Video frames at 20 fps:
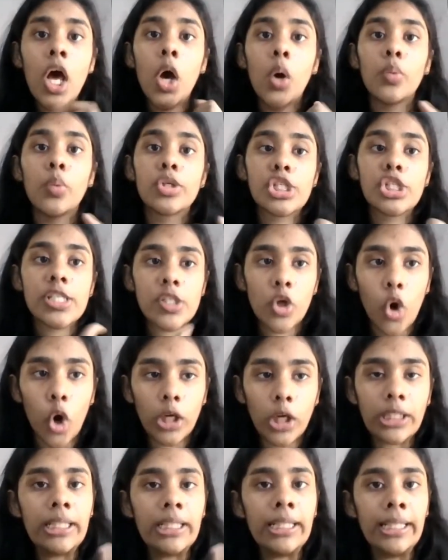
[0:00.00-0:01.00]
which is
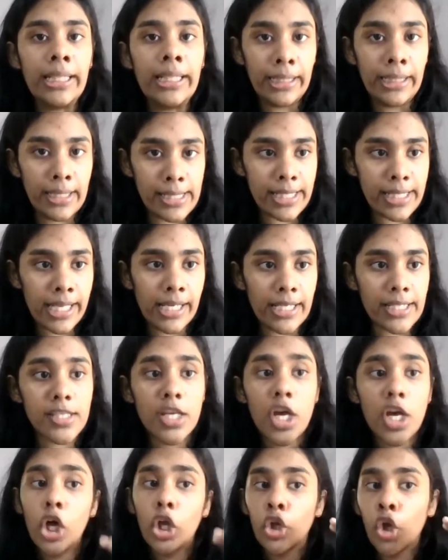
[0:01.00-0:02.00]
gotten this case,
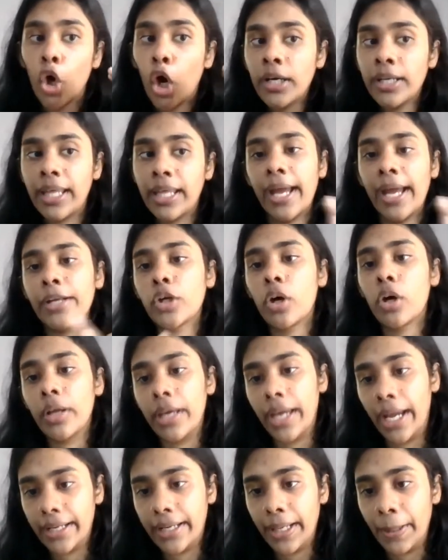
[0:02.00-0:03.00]
not get or
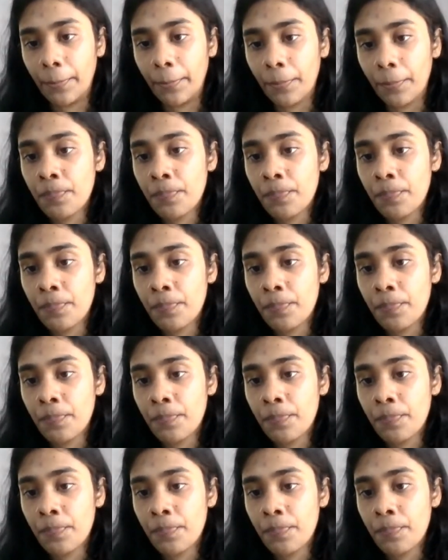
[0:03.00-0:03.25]
getting.